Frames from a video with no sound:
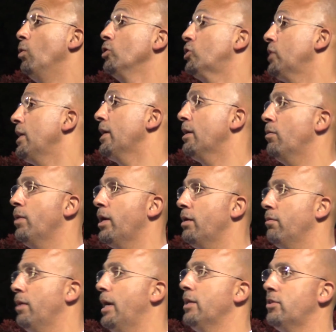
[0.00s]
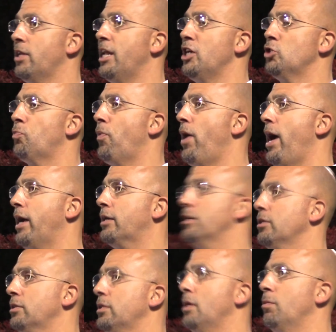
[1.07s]
see. We got today's
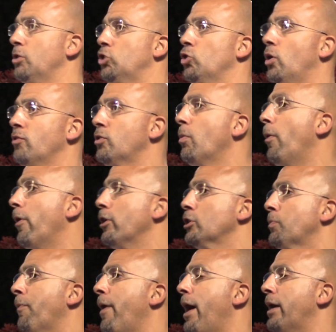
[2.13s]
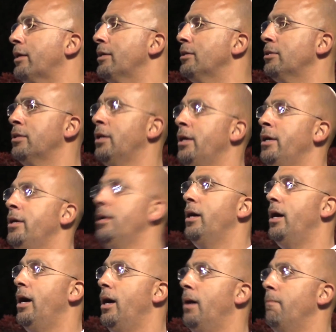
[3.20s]
practice, and then we still have tomorrow's practice.
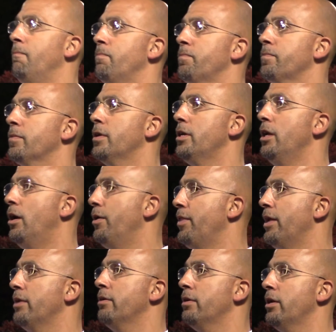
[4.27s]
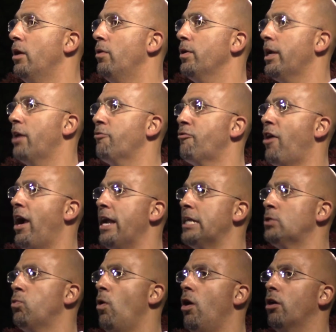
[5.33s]
And then you got Friday's
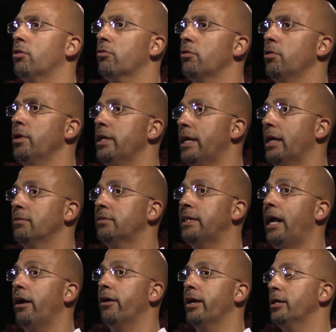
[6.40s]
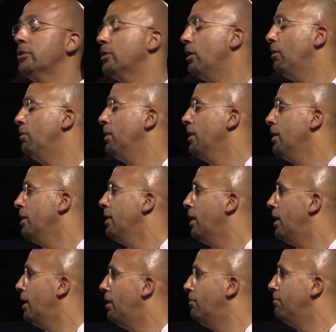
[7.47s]
walkthrough, and you got Saturday. So
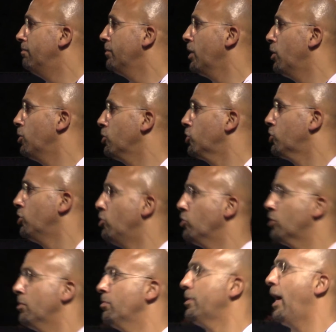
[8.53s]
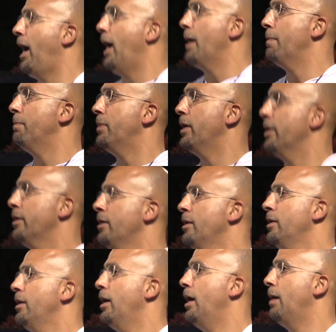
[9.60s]
there's still some time, but
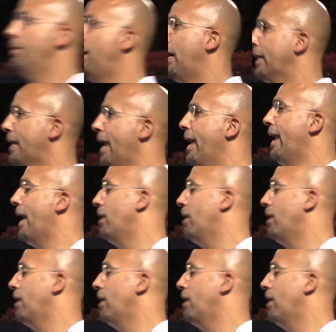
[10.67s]
again, I